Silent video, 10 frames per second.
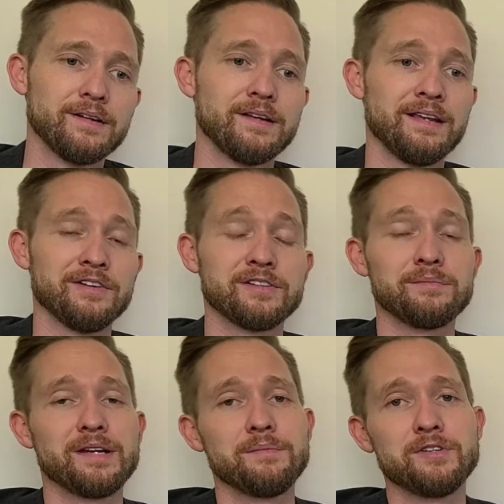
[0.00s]
Now
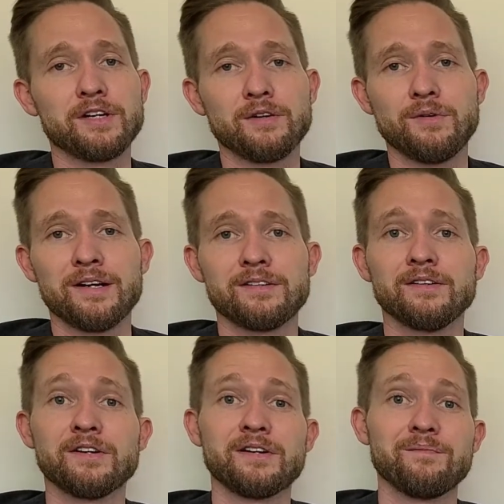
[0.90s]
sometimes you're going to want to
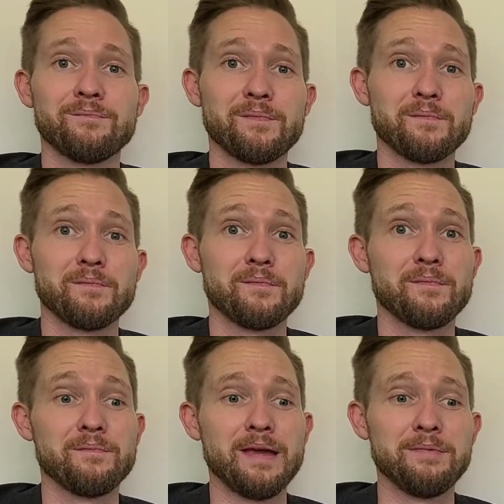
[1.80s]
learn
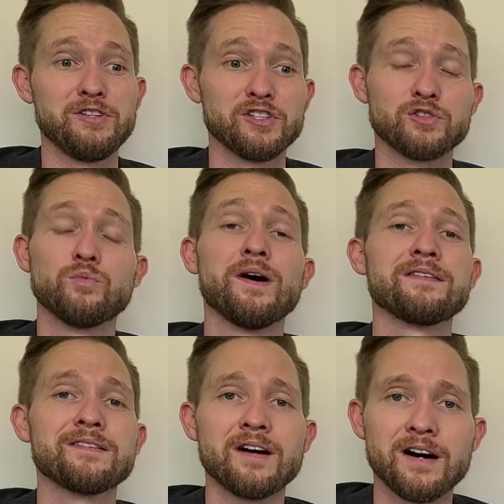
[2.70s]
maybe just one
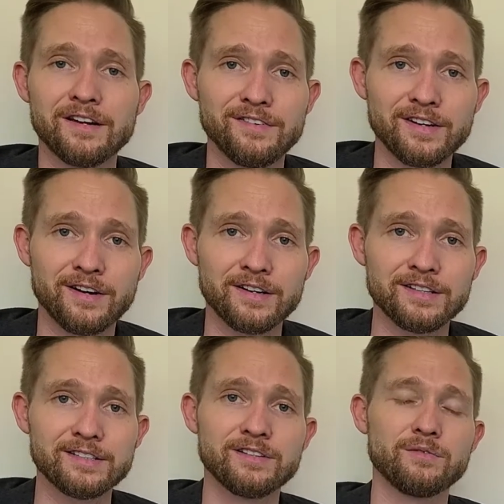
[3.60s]
song of an
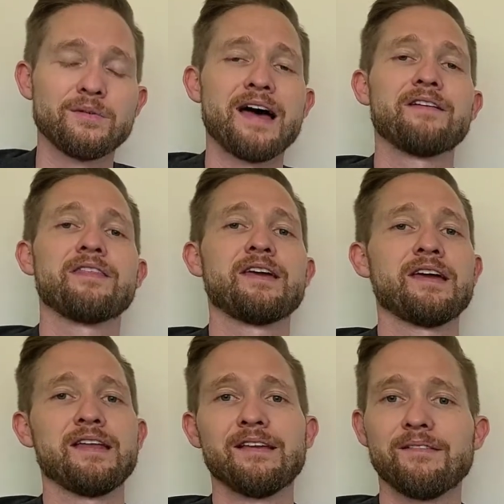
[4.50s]
artist rather
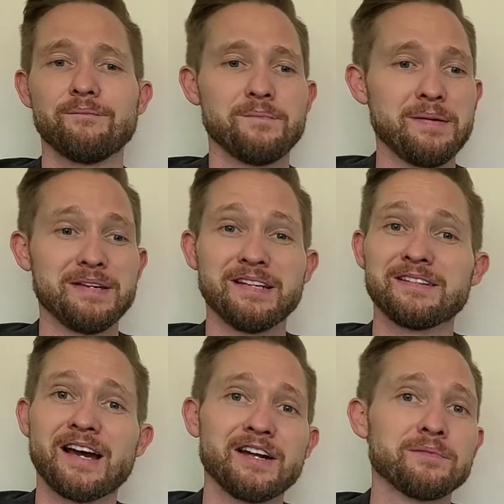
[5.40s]
than maybe an
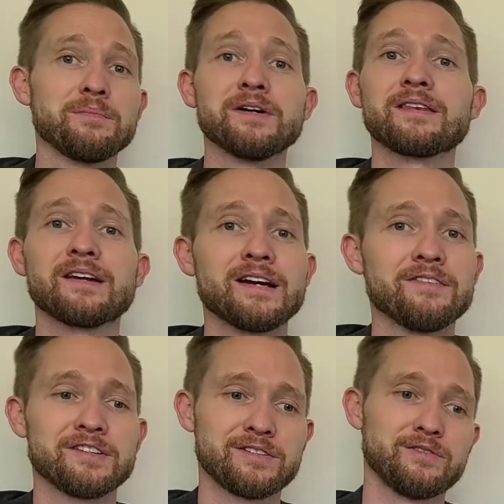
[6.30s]
entire book that
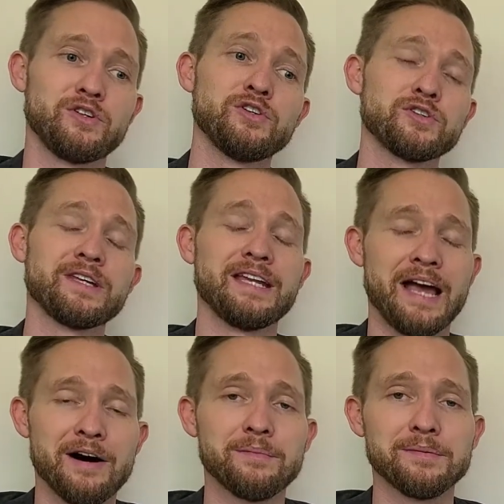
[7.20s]
covers usually an
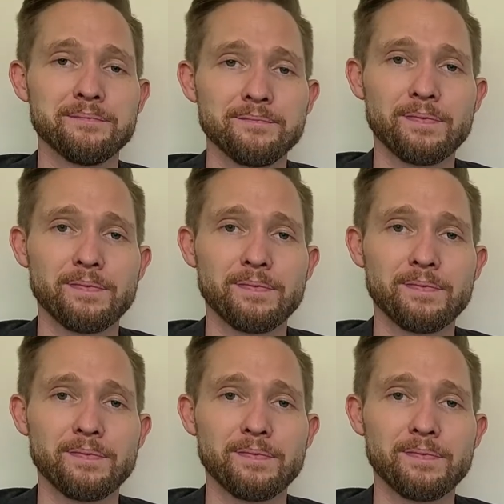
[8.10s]
album.